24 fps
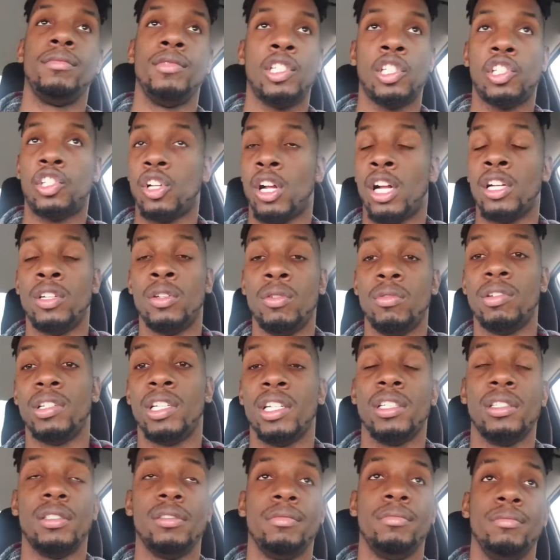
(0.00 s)
Just start doing
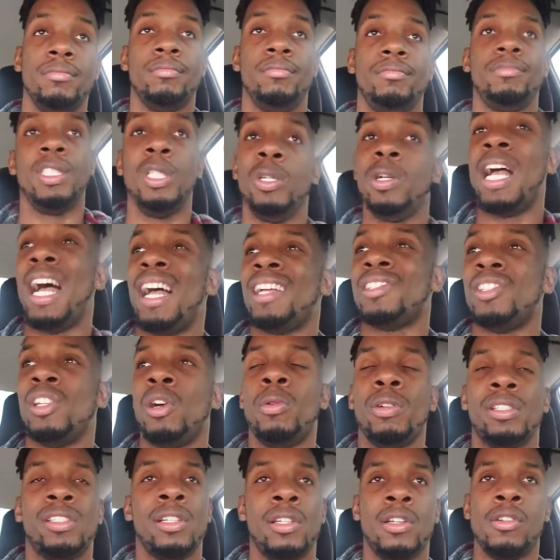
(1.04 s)
it. You guys
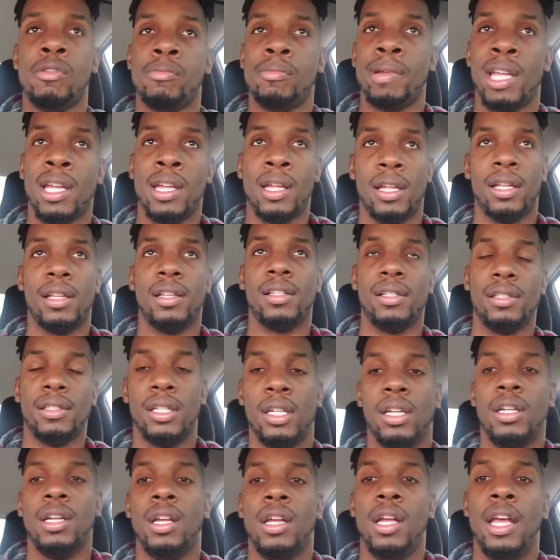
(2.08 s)
know what to do,
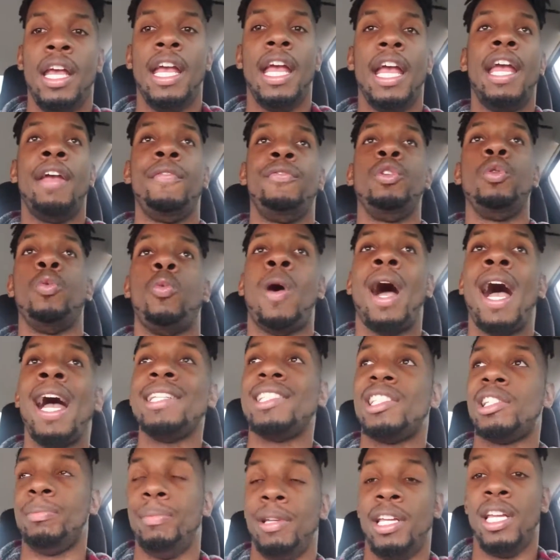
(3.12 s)
man. If you
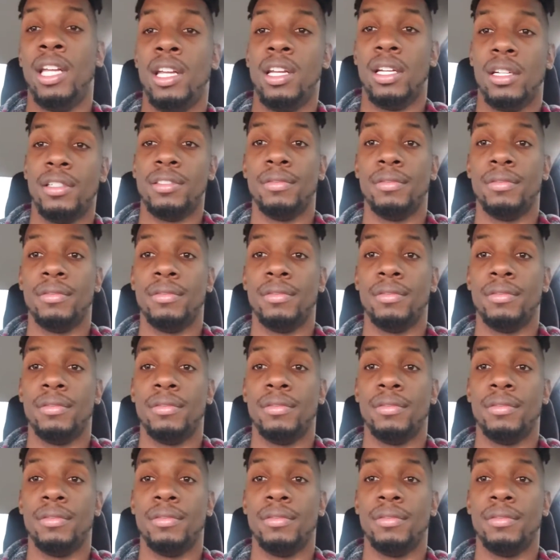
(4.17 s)
watch me,